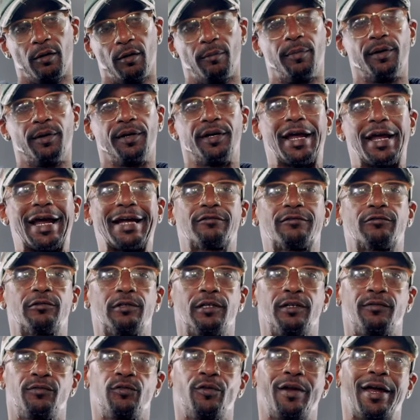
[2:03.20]
But naturally,
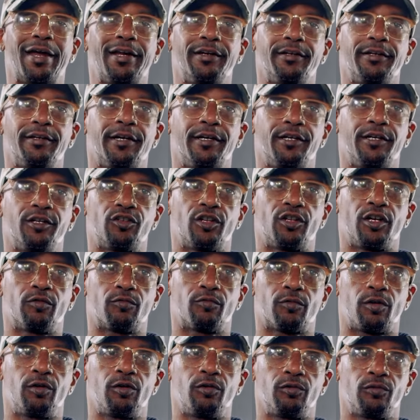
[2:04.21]
if you hadn't done anything
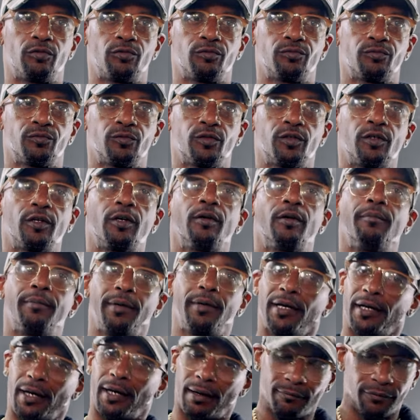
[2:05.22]
wrong,
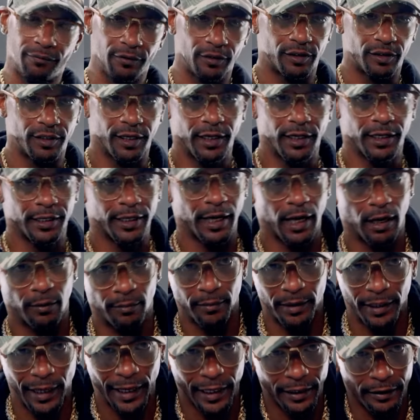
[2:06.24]
man, I'm finna tell y'all,
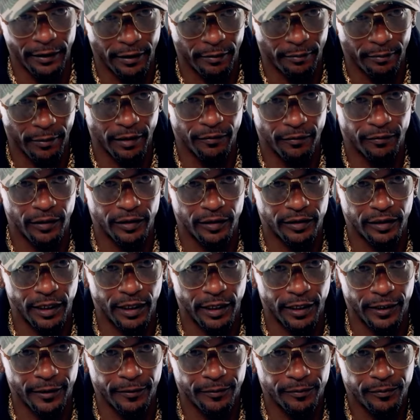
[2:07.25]
man, I ain't done a motherfucking
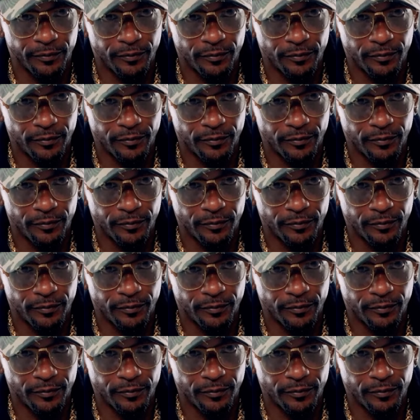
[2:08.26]
thing.